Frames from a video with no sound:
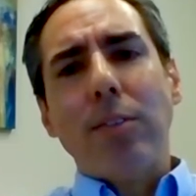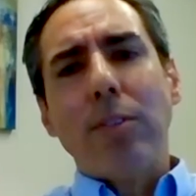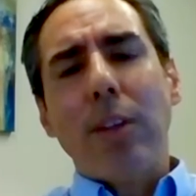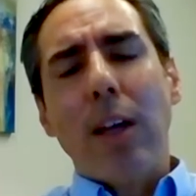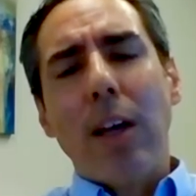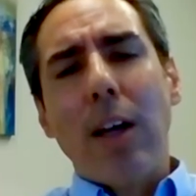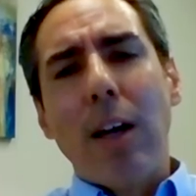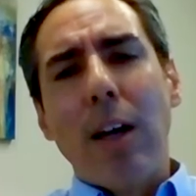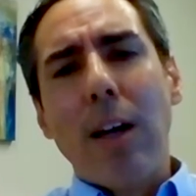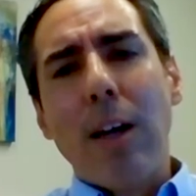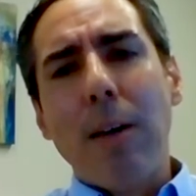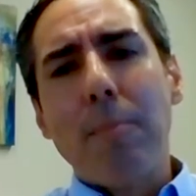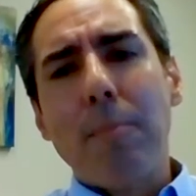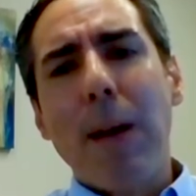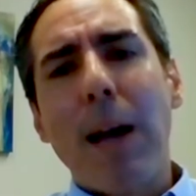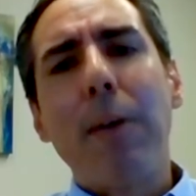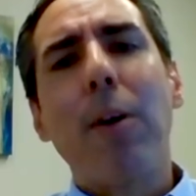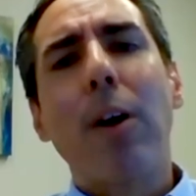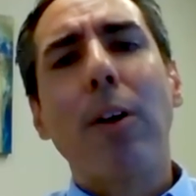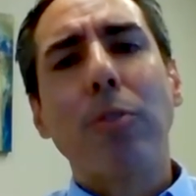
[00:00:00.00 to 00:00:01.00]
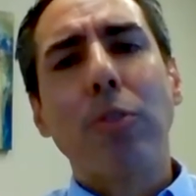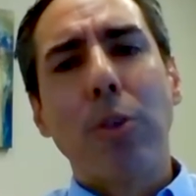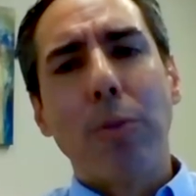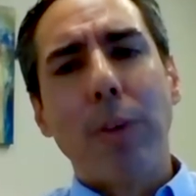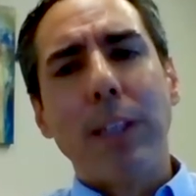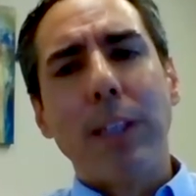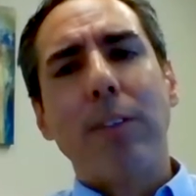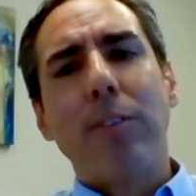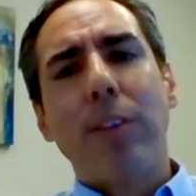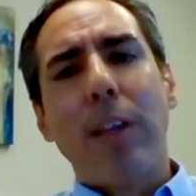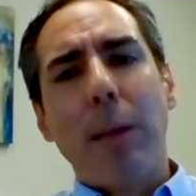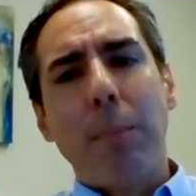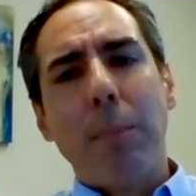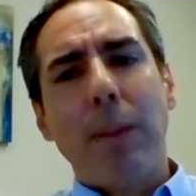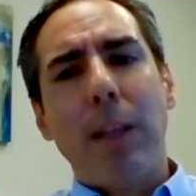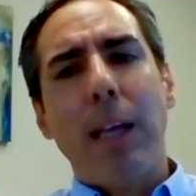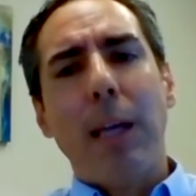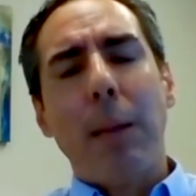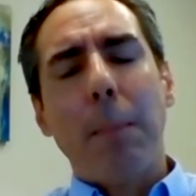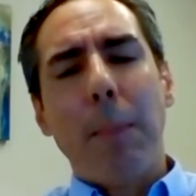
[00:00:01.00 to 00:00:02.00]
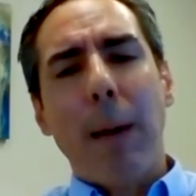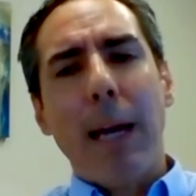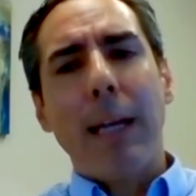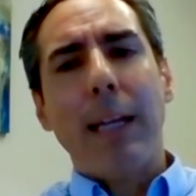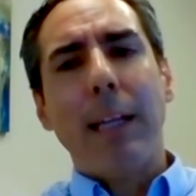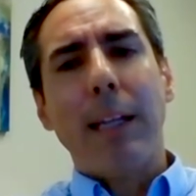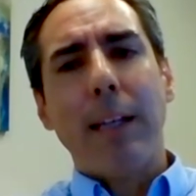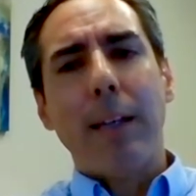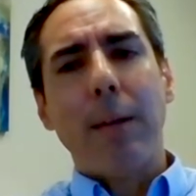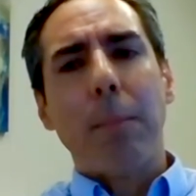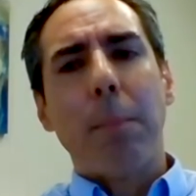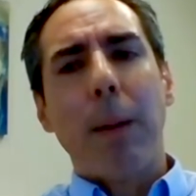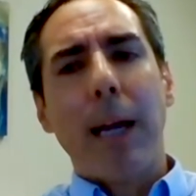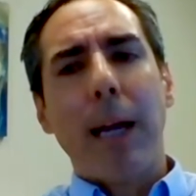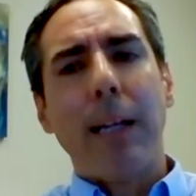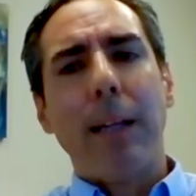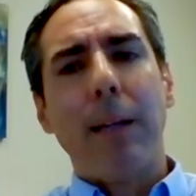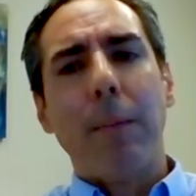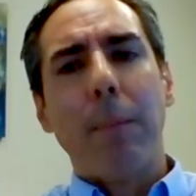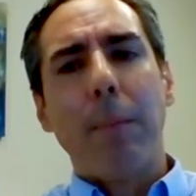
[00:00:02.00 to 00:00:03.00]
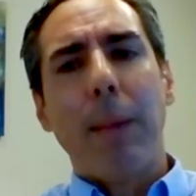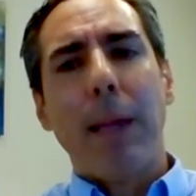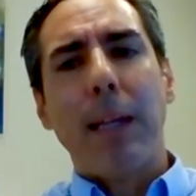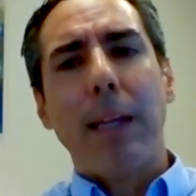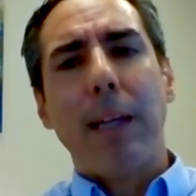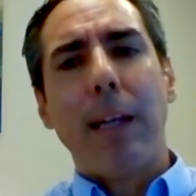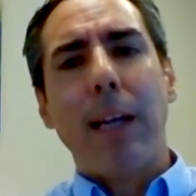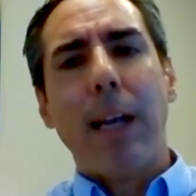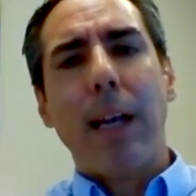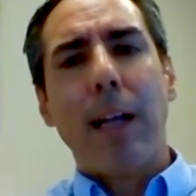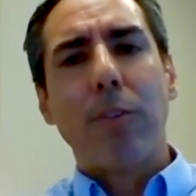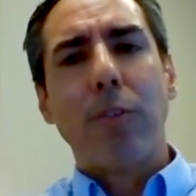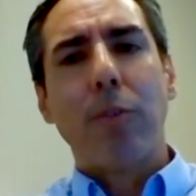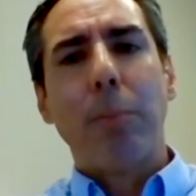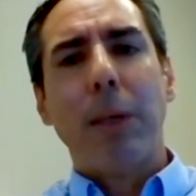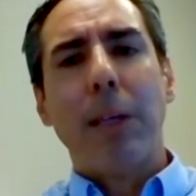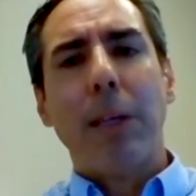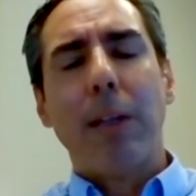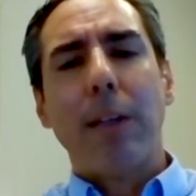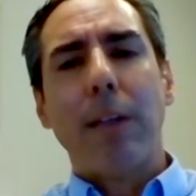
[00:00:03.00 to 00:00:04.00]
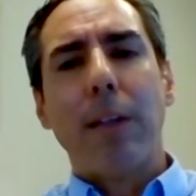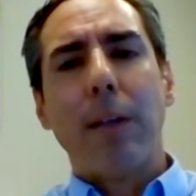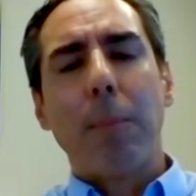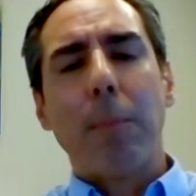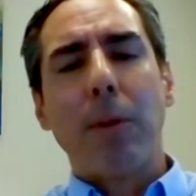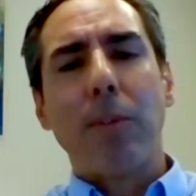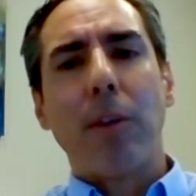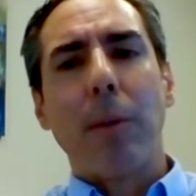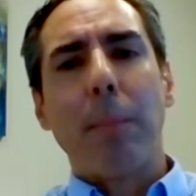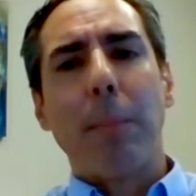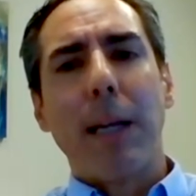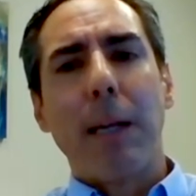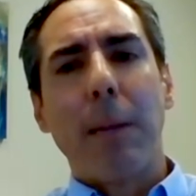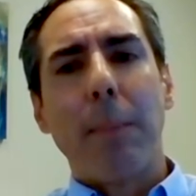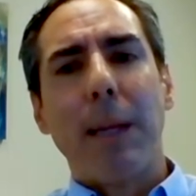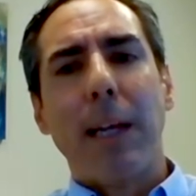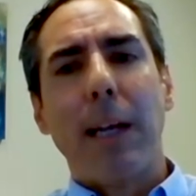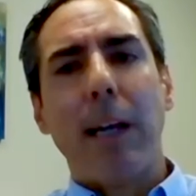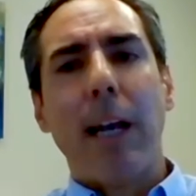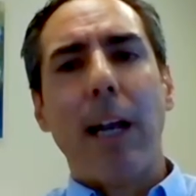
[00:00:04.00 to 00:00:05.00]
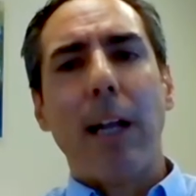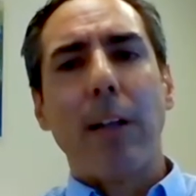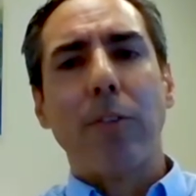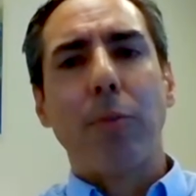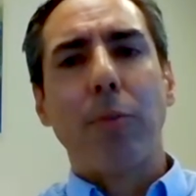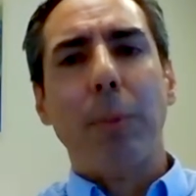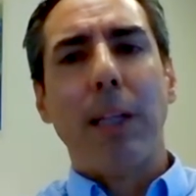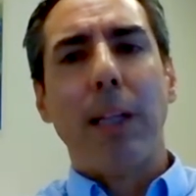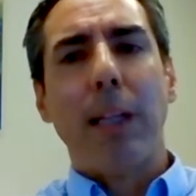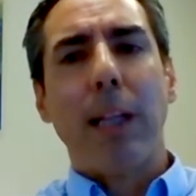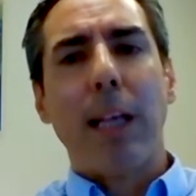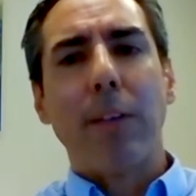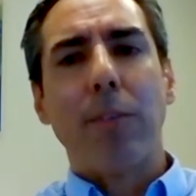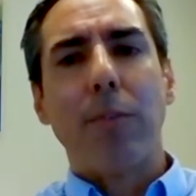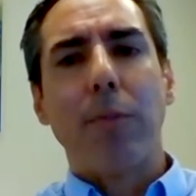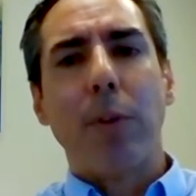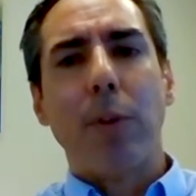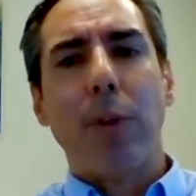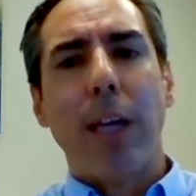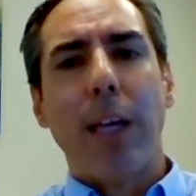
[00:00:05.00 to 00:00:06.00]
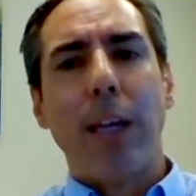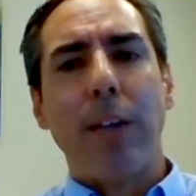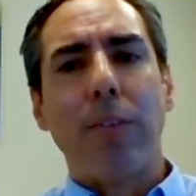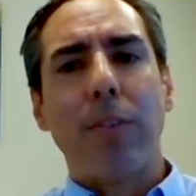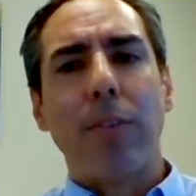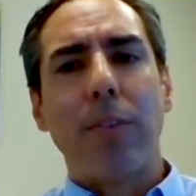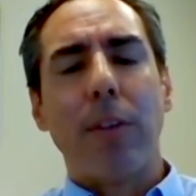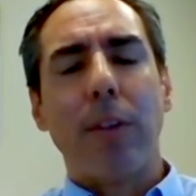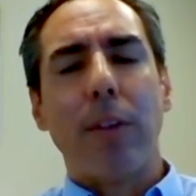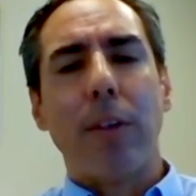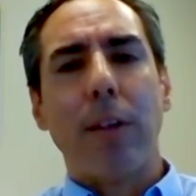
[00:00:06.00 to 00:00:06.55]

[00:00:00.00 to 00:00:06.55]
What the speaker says: I also read the same thing. Biden made an announcement, President Biden made an announcement in the last few days,